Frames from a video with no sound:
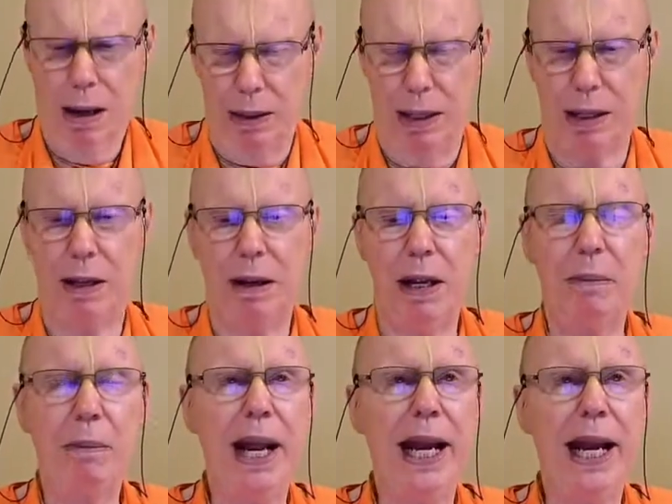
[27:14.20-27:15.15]
In
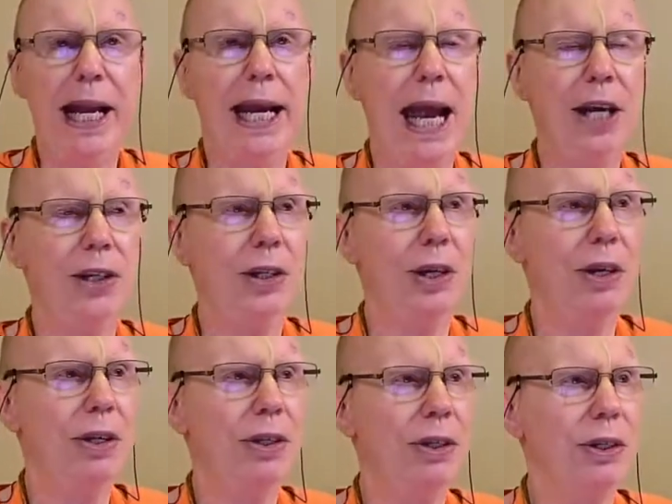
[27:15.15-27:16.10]
many
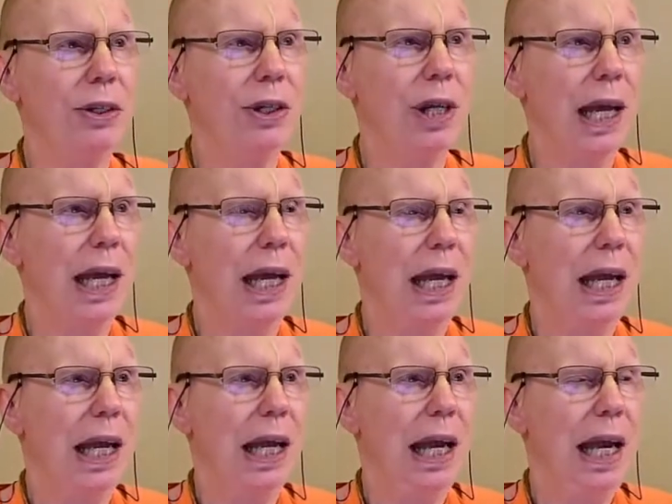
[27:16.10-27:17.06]
cases,
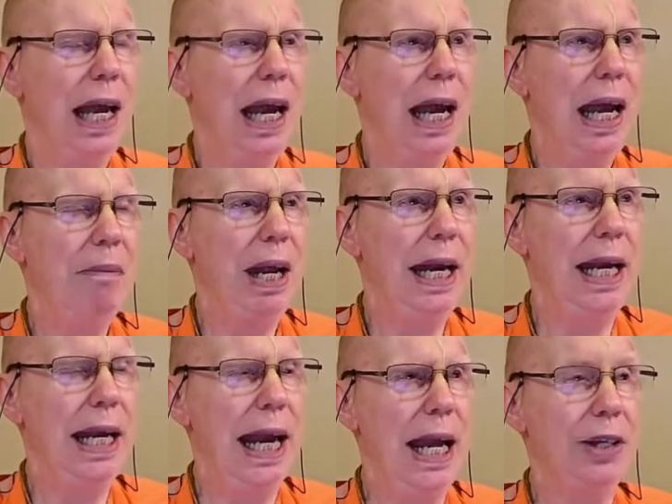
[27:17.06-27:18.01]

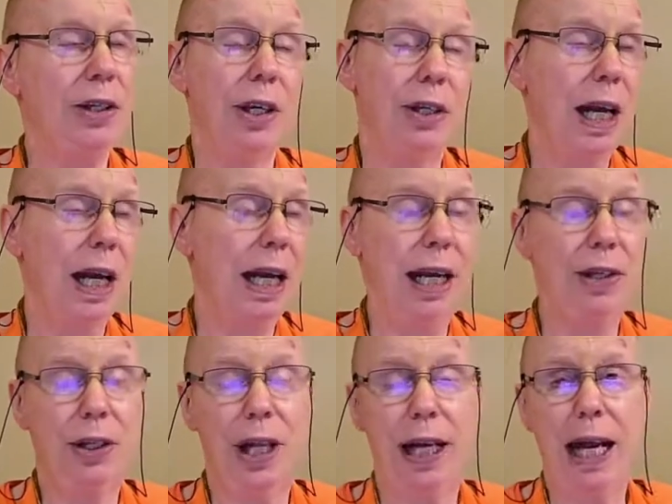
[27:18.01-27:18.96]
at least
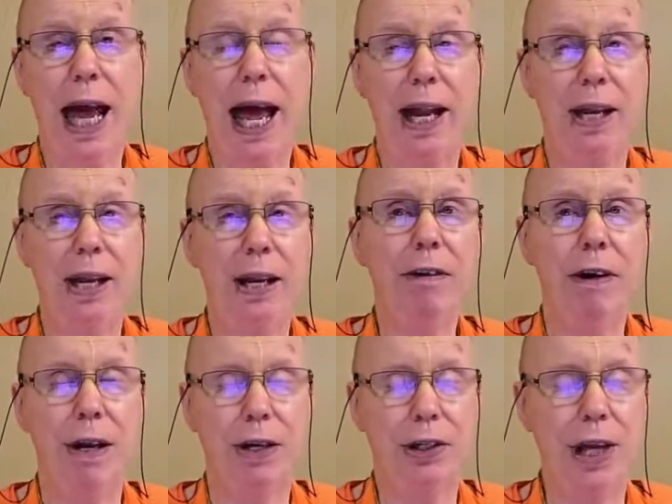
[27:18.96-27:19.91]
the
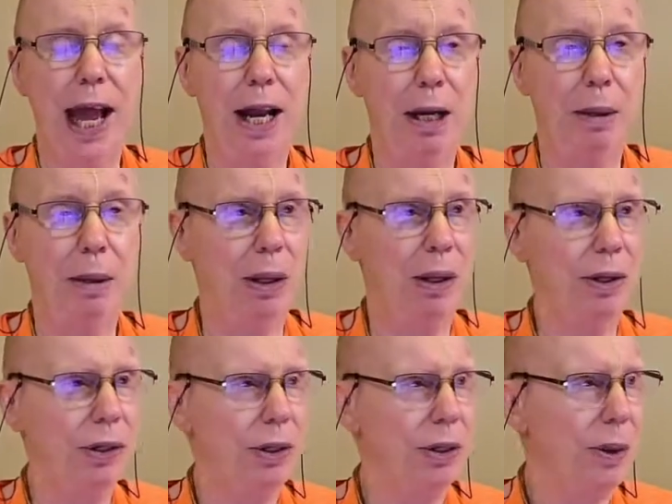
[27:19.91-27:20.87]
carnivorous
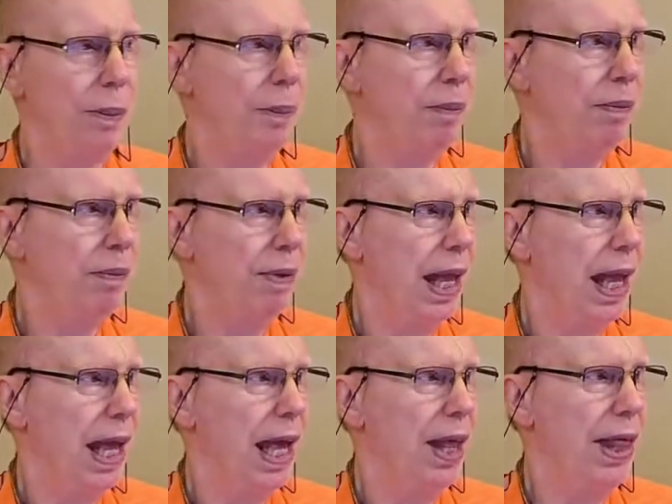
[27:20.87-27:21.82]
animals,
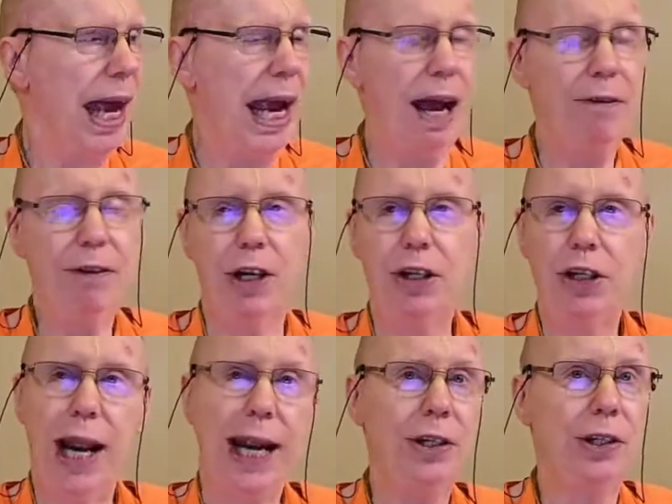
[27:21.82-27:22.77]
they have to
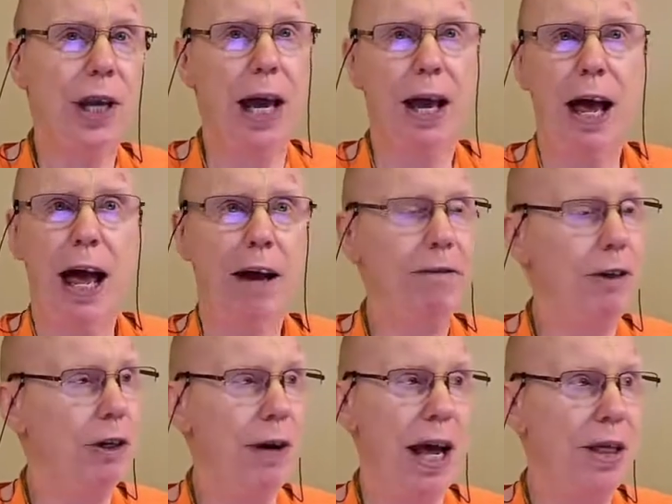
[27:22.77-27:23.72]
chase
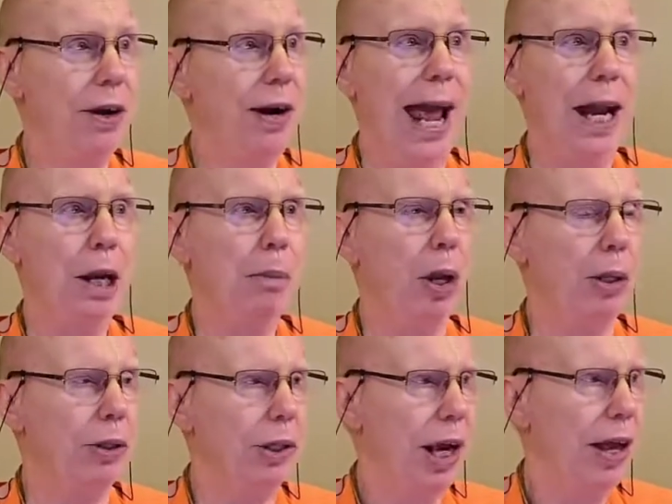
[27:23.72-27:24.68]
after other
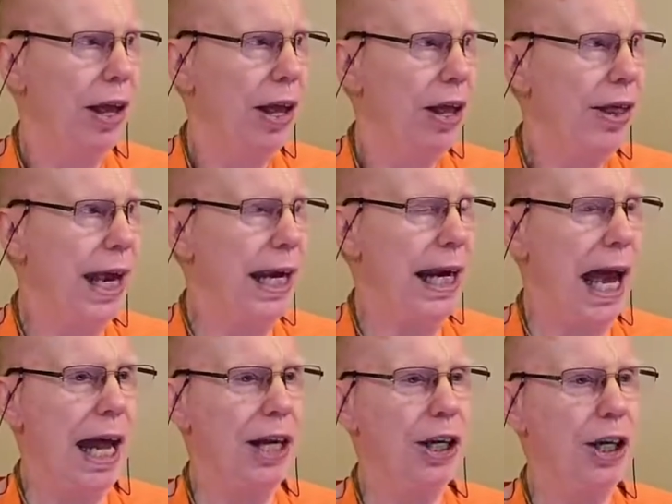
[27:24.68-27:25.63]
animals. They
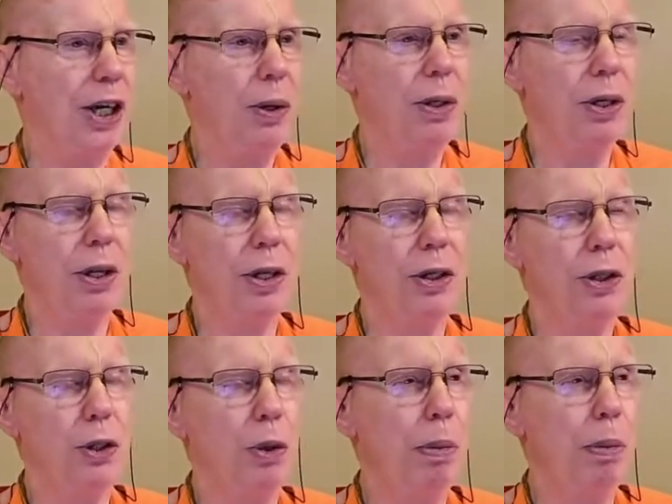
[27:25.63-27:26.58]
can't go to the
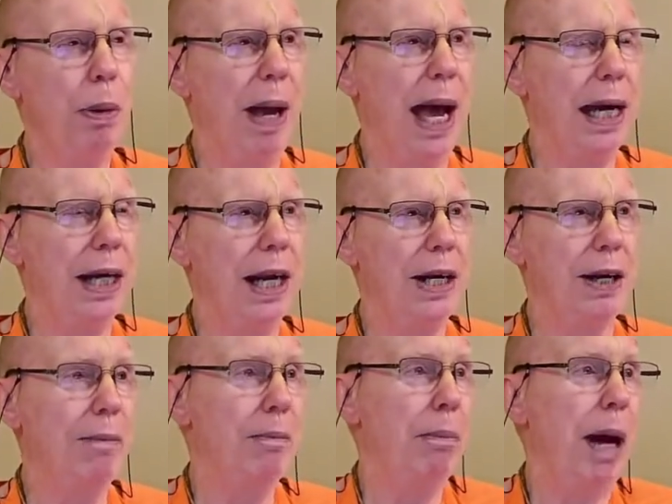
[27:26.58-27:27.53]
supermarket
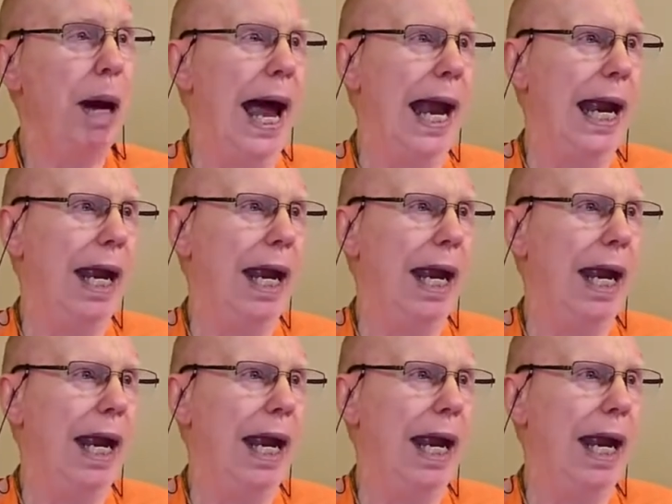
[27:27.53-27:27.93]
and buy